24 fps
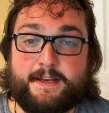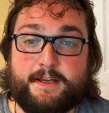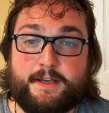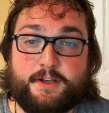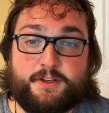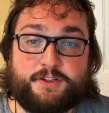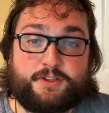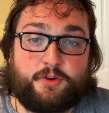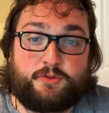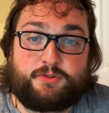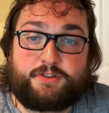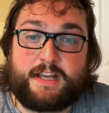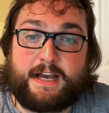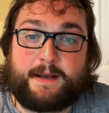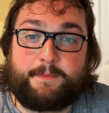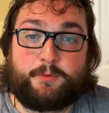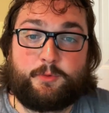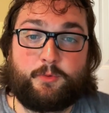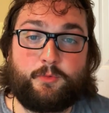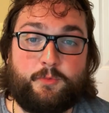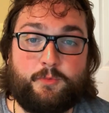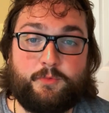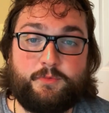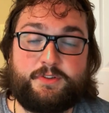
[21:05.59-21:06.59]
So
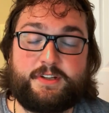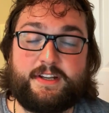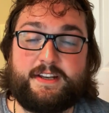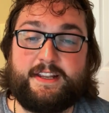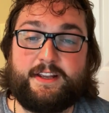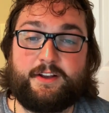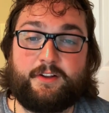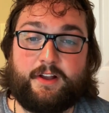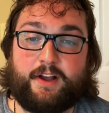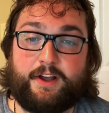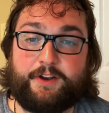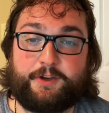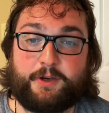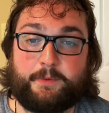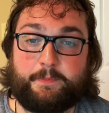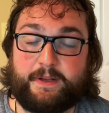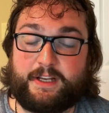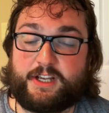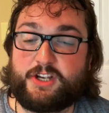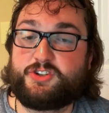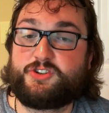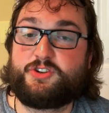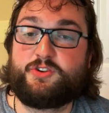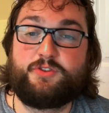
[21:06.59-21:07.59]
double Danielle Hunter
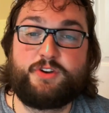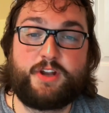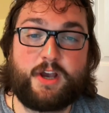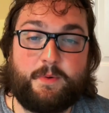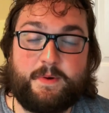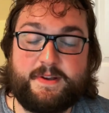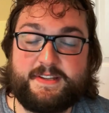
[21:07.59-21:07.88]
because you know